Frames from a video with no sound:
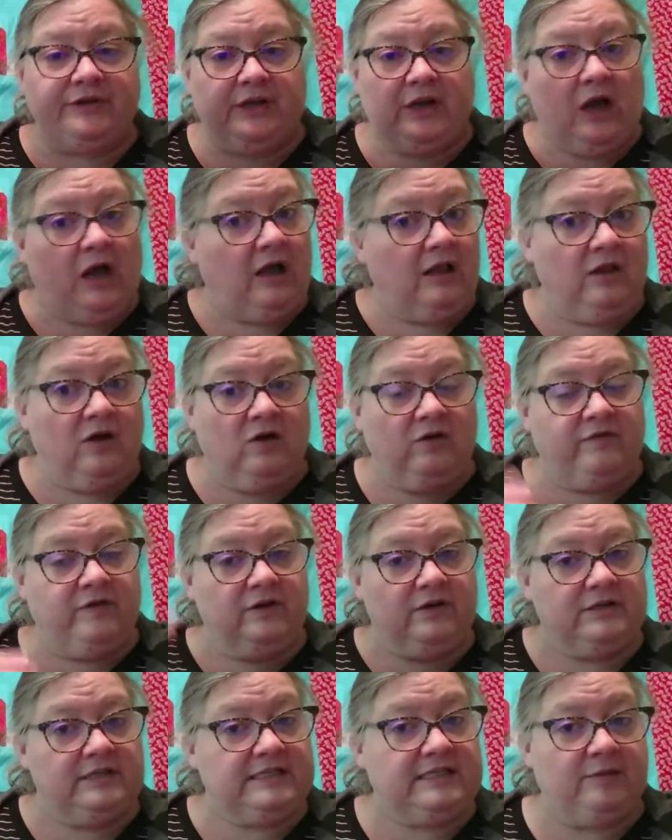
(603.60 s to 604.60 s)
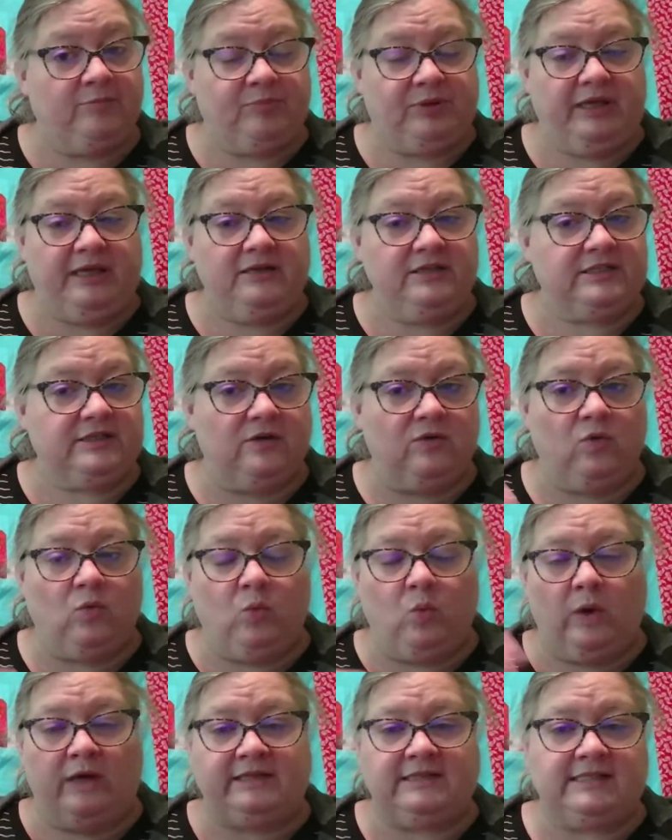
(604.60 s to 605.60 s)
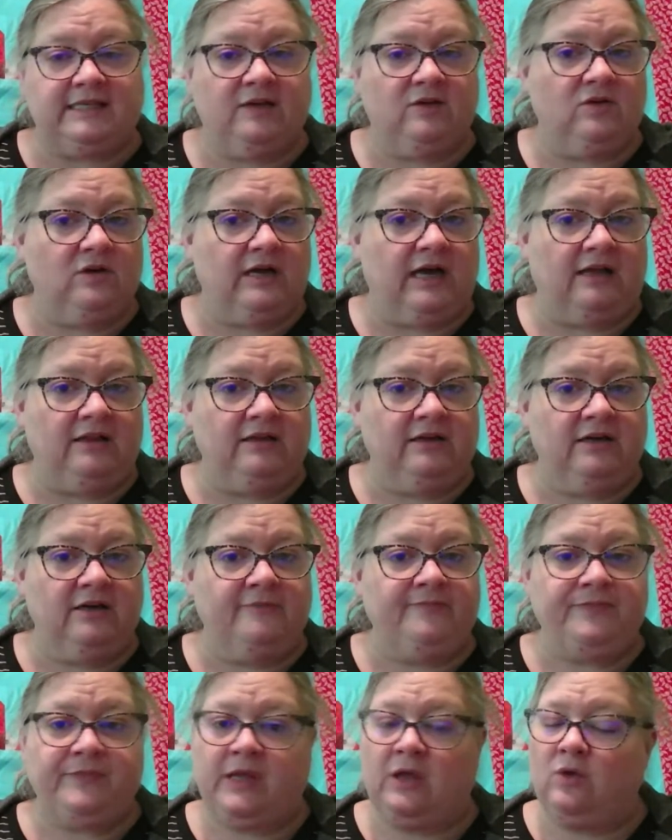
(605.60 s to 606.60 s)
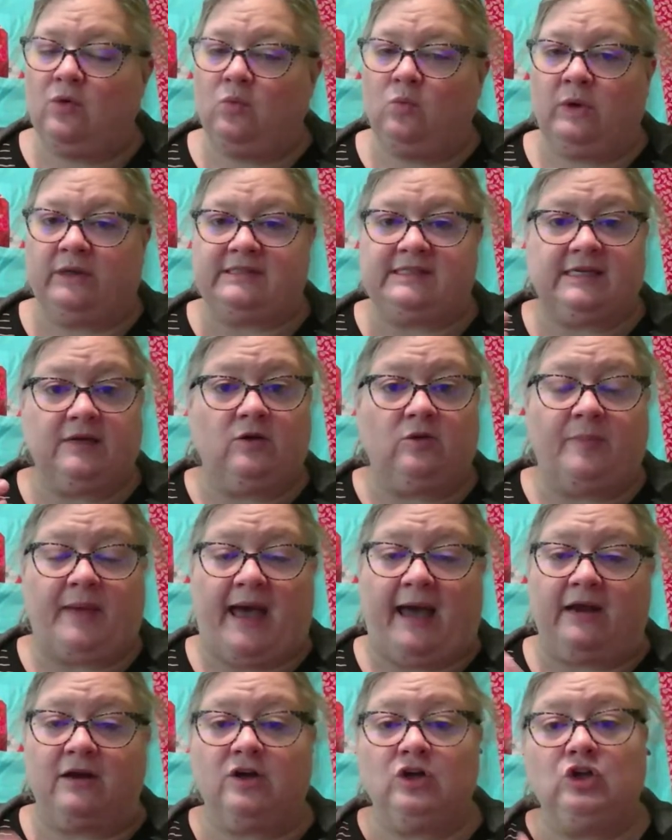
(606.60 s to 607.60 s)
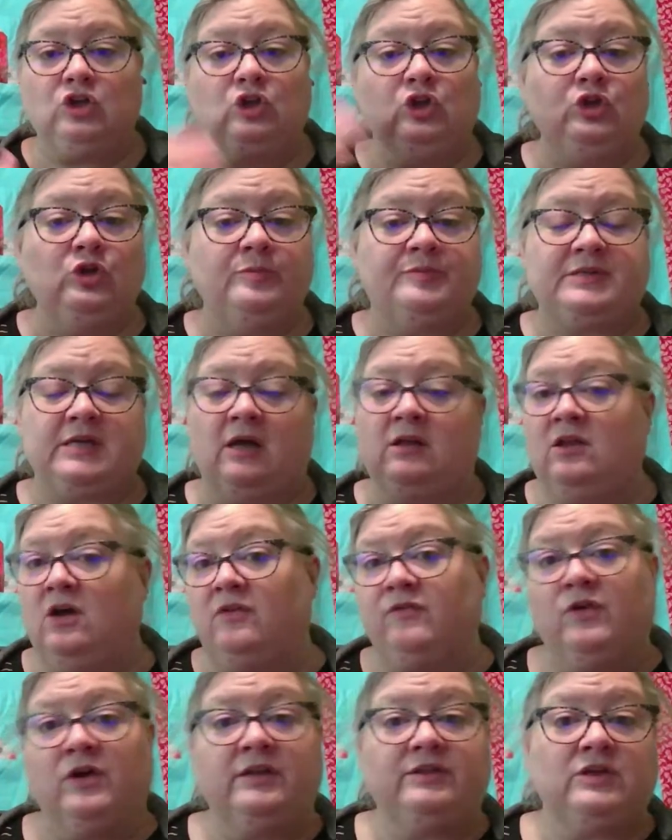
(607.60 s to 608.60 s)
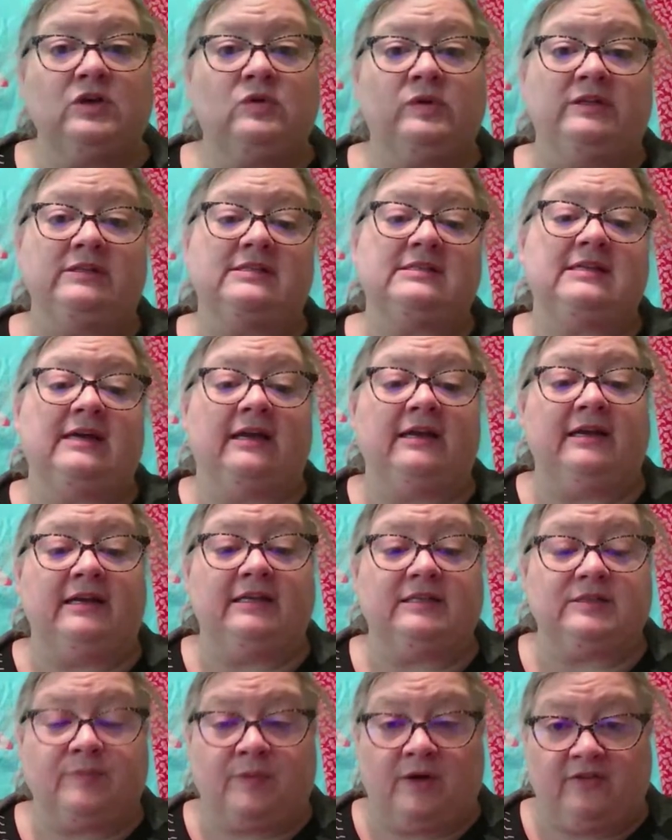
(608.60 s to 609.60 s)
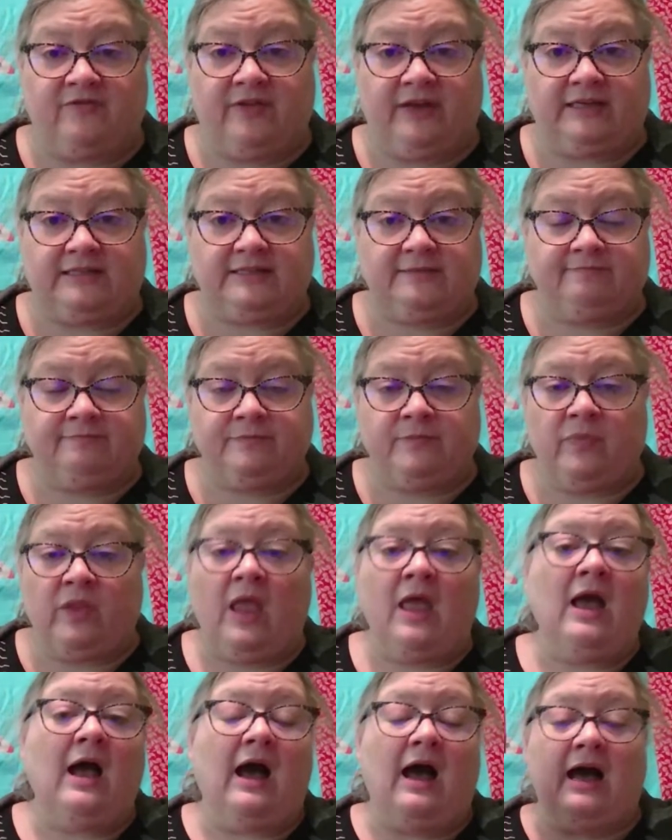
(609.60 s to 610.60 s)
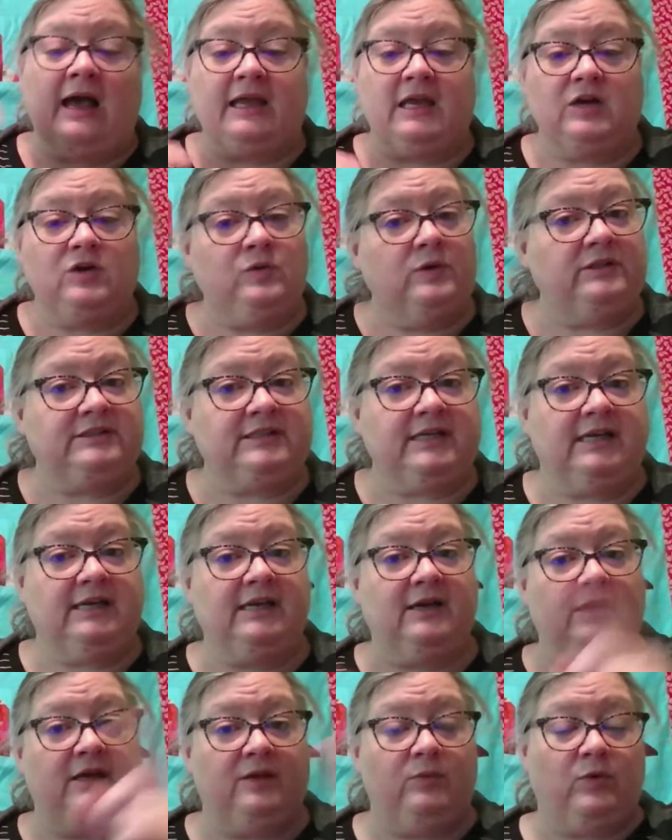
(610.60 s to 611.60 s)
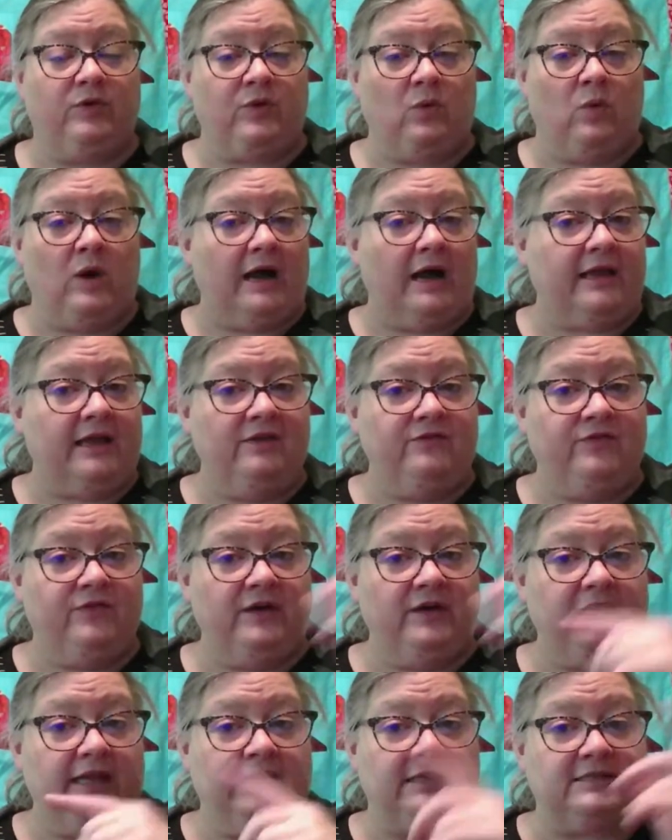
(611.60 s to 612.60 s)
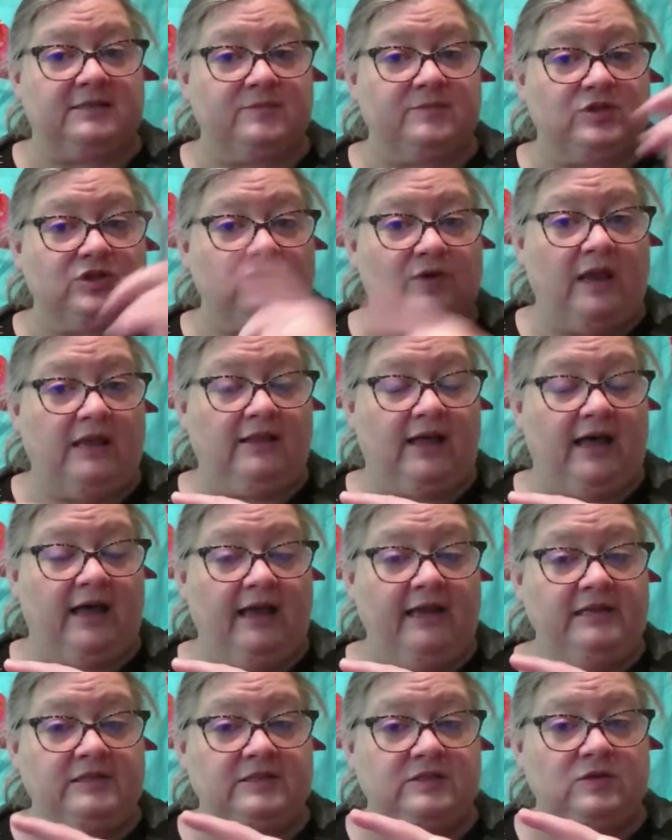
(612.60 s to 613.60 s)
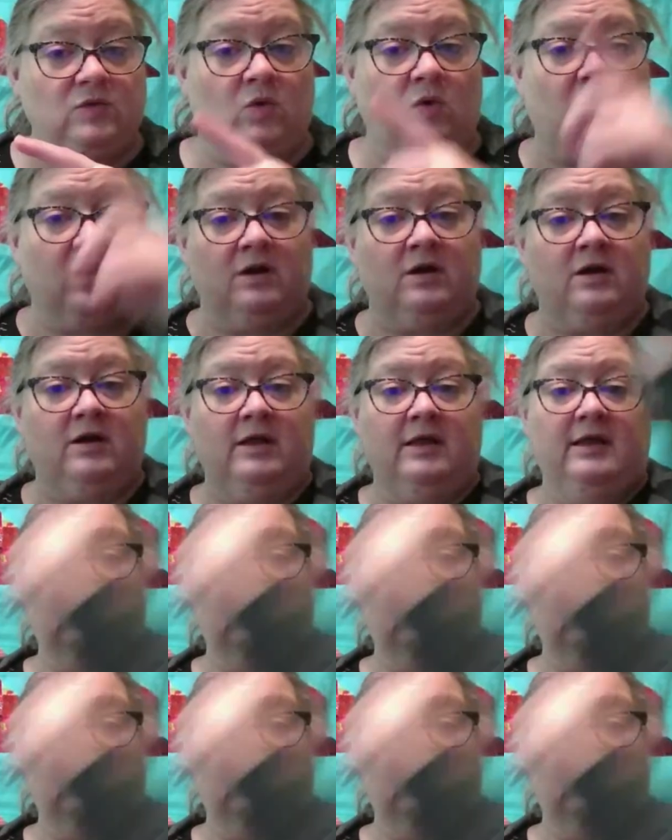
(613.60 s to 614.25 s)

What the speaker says: it all over simply. So one single color, one single pattern, loops all over it. The quilt's done and it's perfect. I can quilt it with a walking foot in some straight lines, or